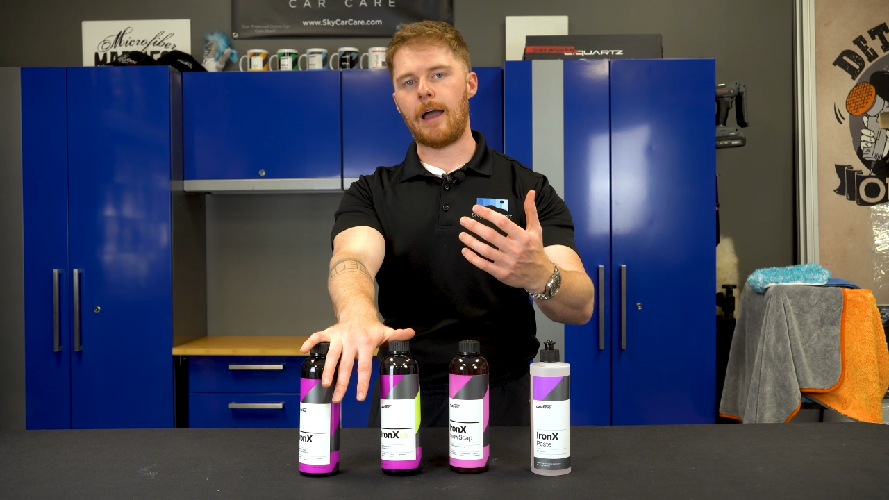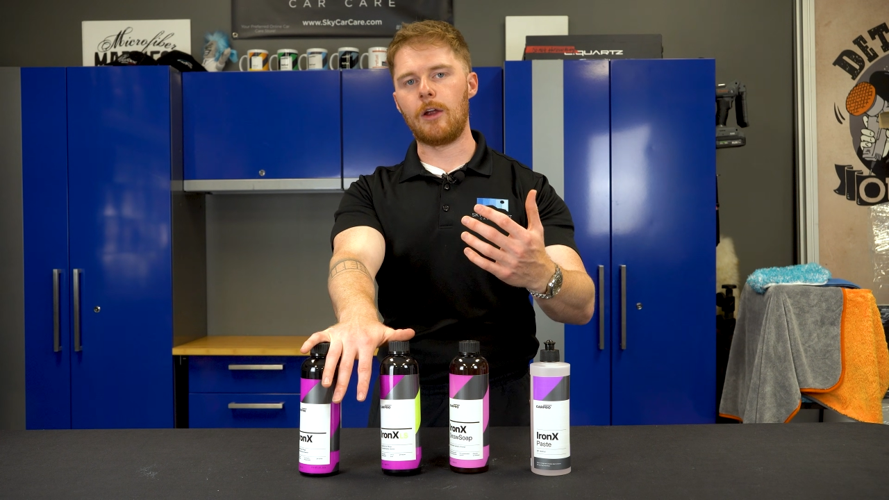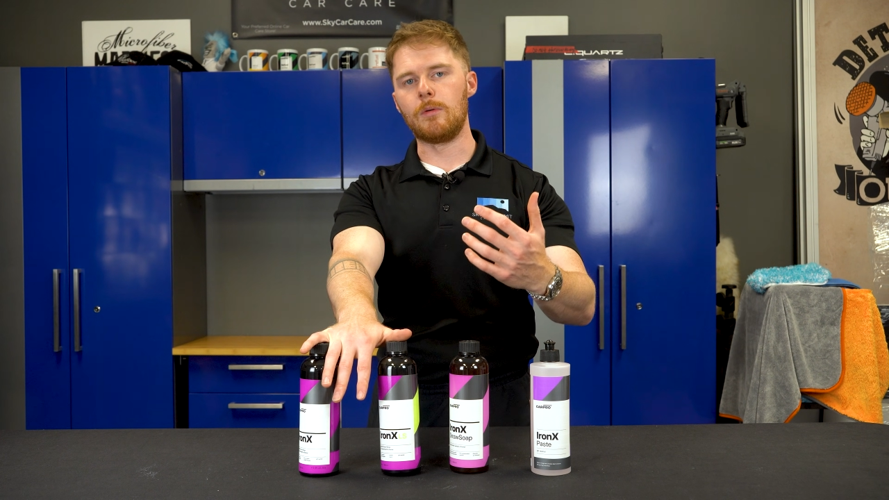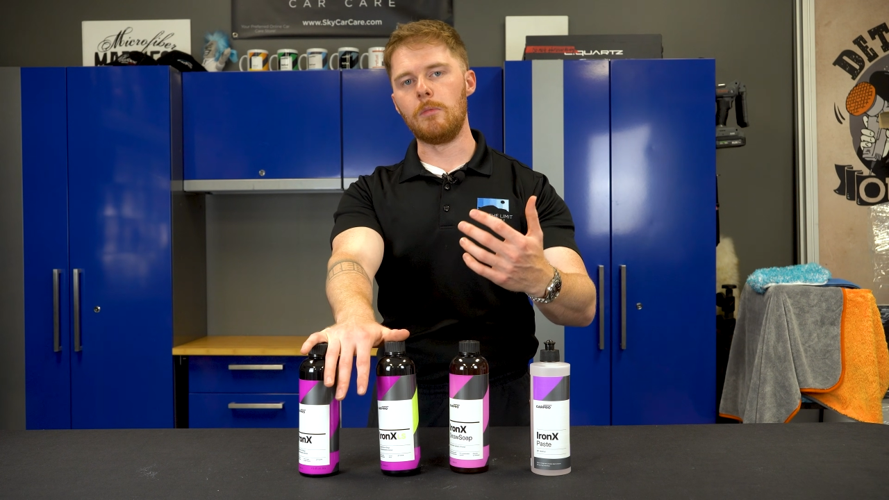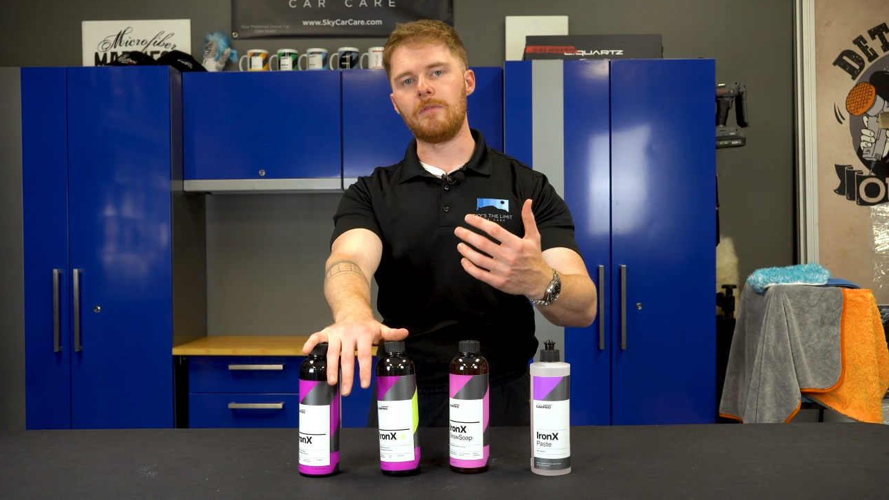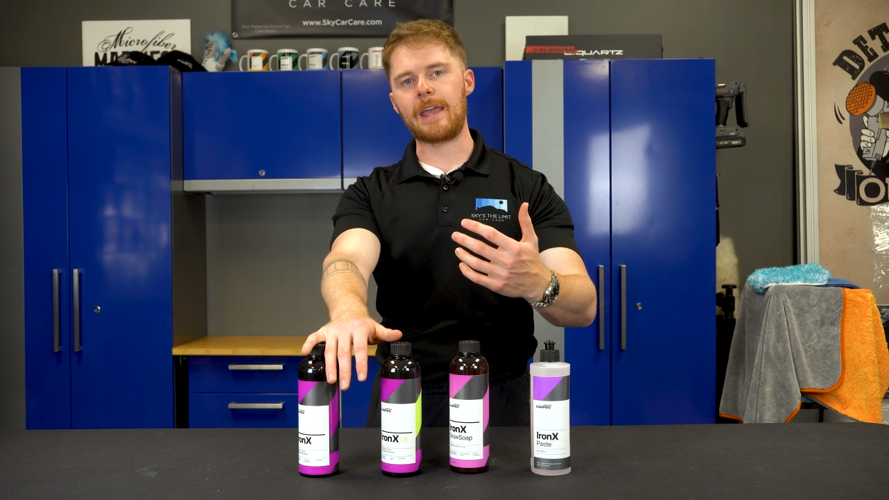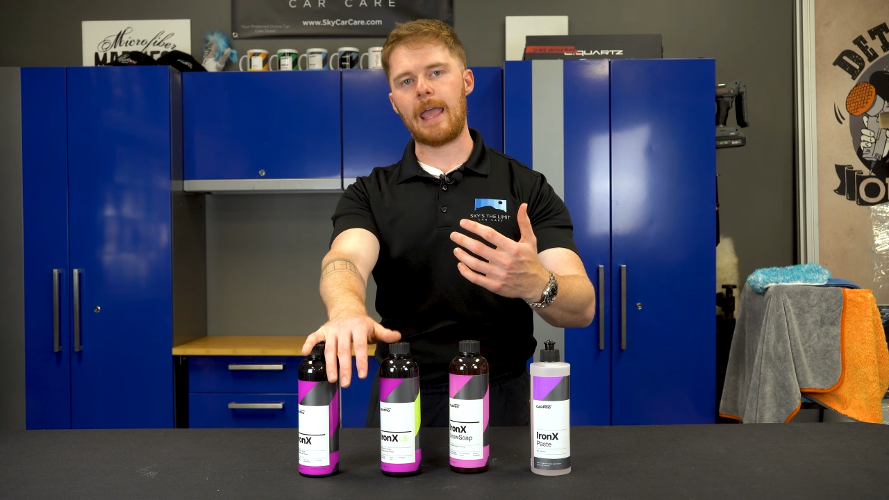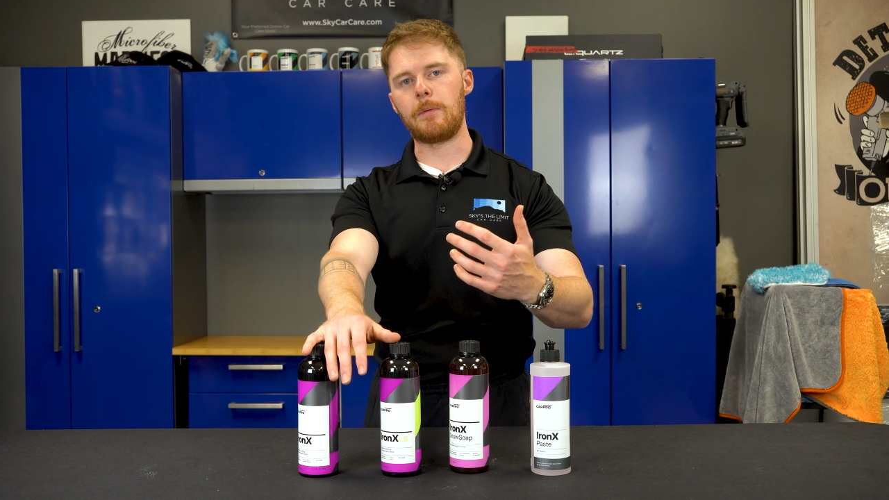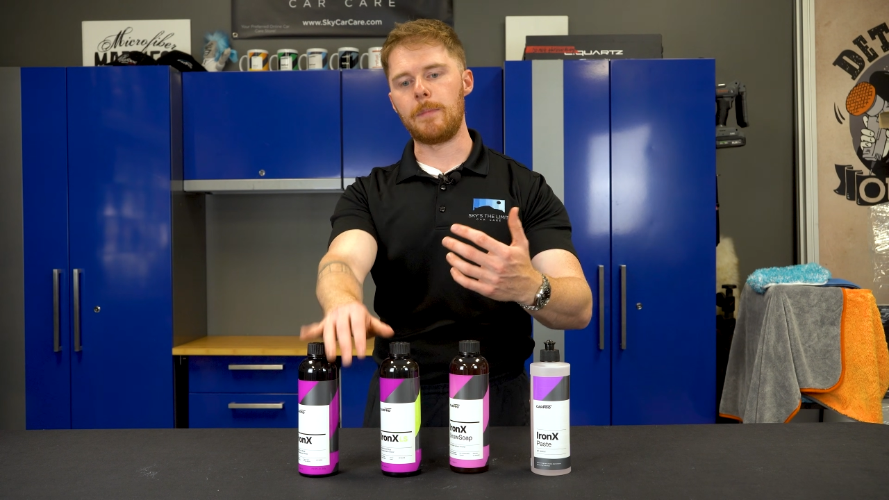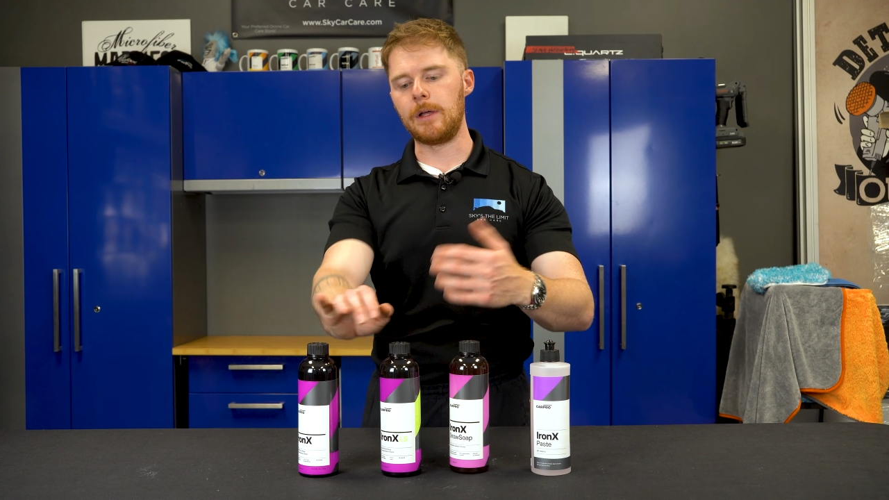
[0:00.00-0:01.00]
iron removing
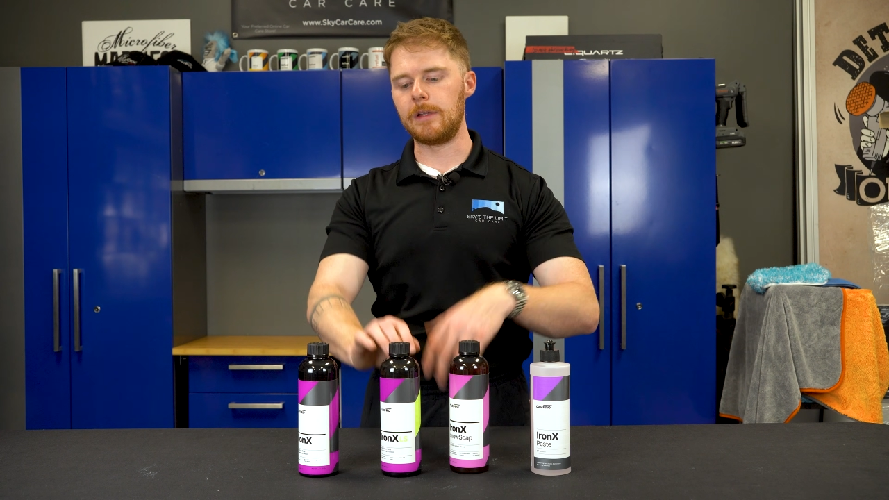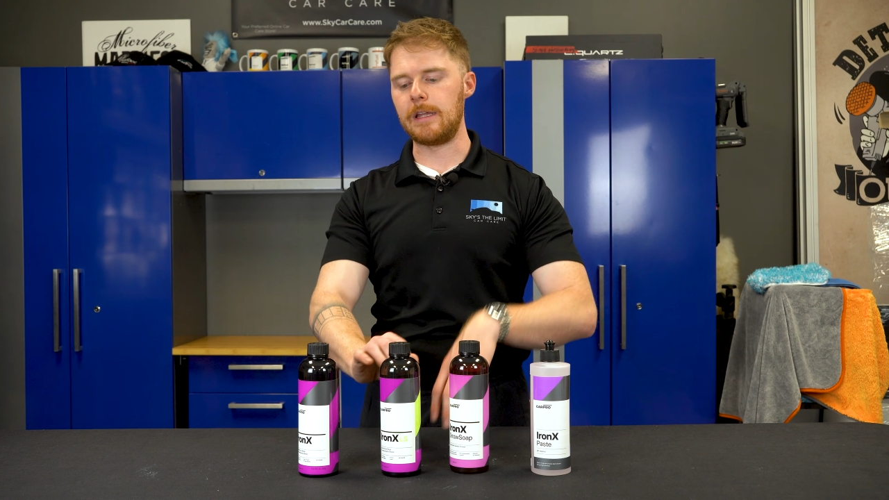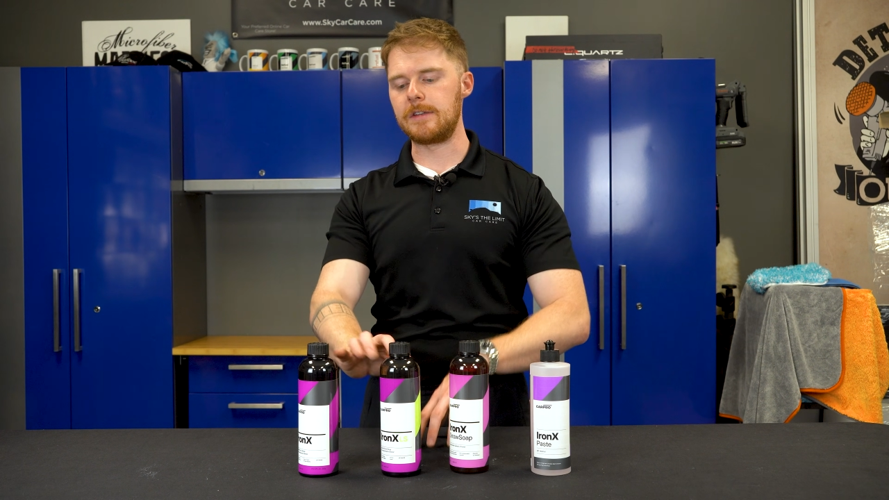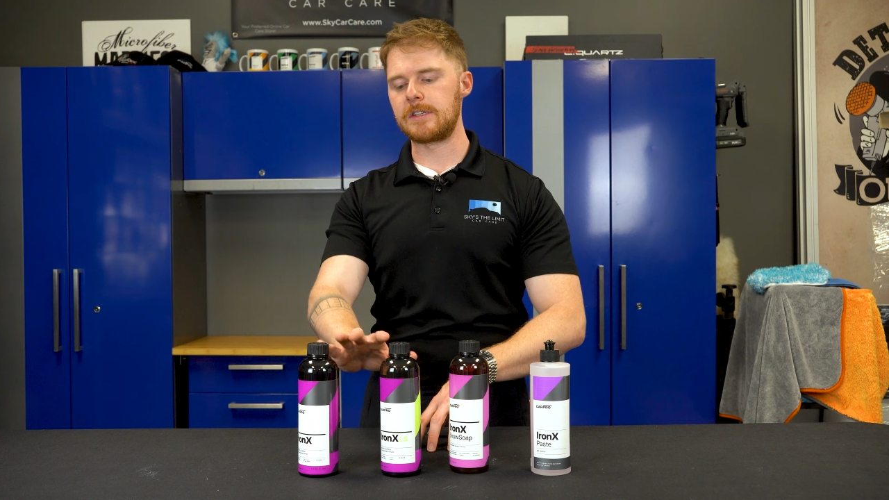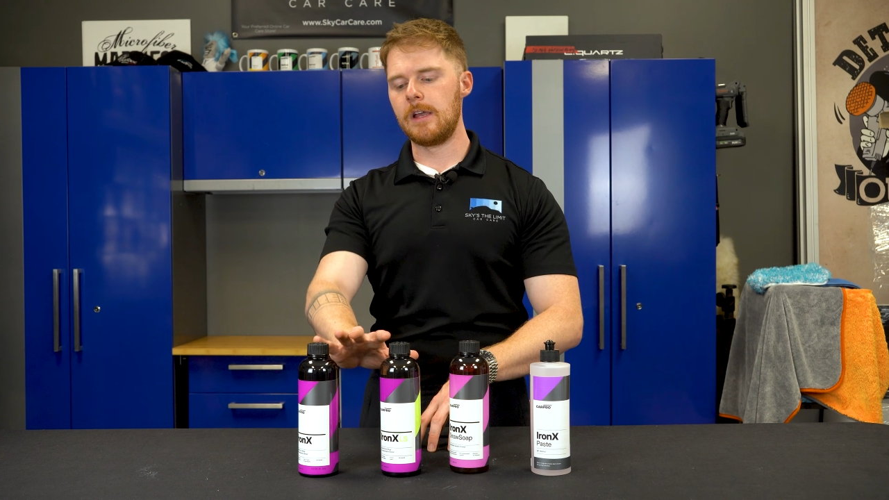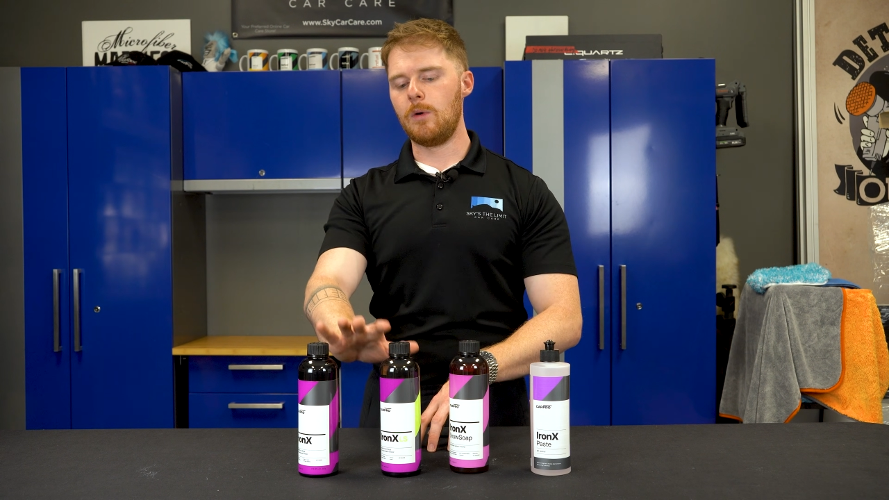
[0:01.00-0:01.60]
capabilities